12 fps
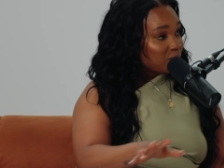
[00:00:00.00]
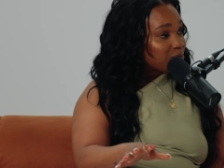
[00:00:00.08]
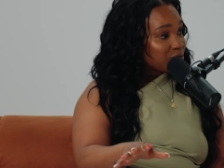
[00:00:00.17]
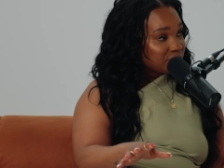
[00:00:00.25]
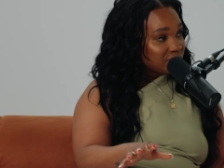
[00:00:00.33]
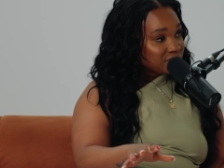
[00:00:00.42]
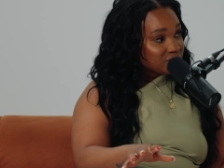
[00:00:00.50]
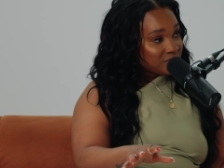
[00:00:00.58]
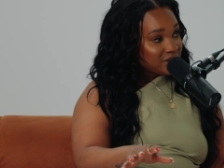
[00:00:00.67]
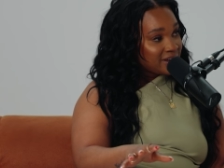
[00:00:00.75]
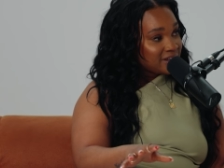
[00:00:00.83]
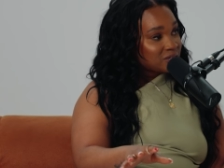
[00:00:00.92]
perceives
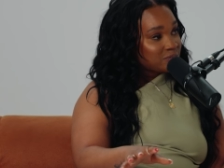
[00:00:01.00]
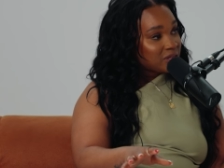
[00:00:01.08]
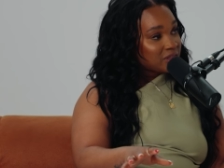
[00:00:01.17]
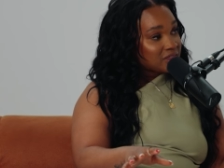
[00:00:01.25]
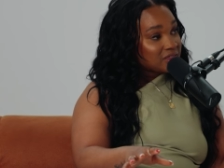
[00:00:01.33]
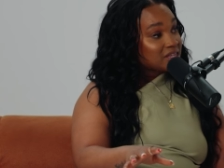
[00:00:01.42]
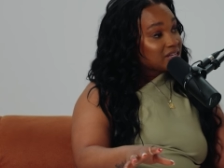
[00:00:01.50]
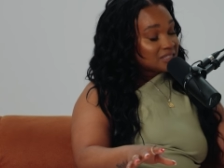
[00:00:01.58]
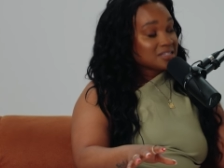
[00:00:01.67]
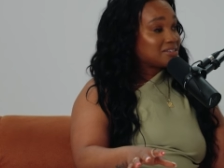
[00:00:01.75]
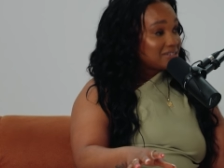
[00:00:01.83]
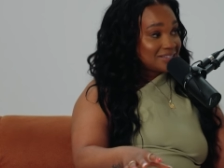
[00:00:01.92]
me as, but this
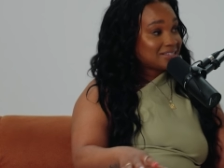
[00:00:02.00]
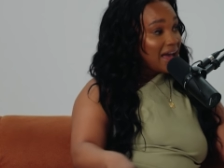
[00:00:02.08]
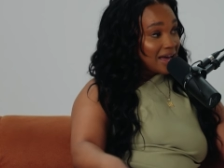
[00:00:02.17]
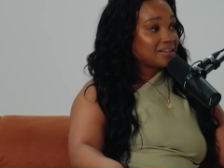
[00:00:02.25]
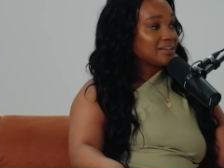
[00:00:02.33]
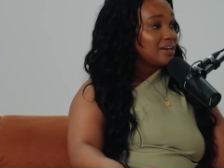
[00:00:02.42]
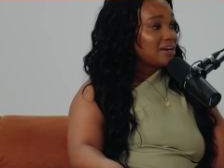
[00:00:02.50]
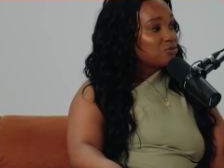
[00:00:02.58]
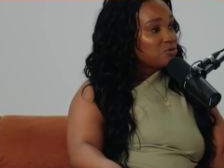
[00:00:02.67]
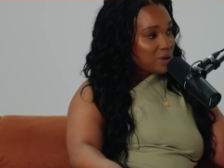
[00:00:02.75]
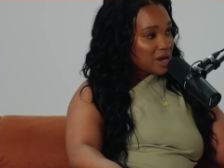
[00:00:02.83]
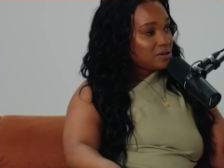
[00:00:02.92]
is exactly
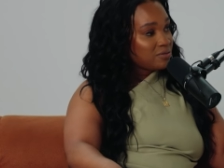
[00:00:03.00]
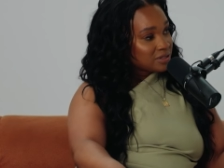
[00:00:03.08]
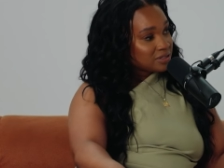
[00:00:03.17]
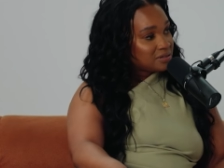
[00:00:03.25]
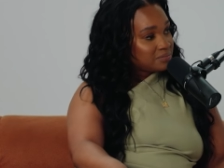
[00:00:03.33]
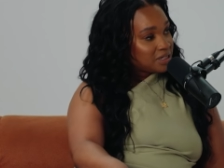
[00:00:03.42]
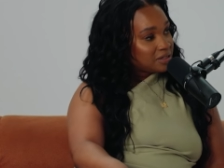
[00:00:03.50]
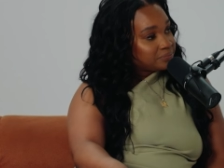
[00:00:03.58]
who Penny wants to be?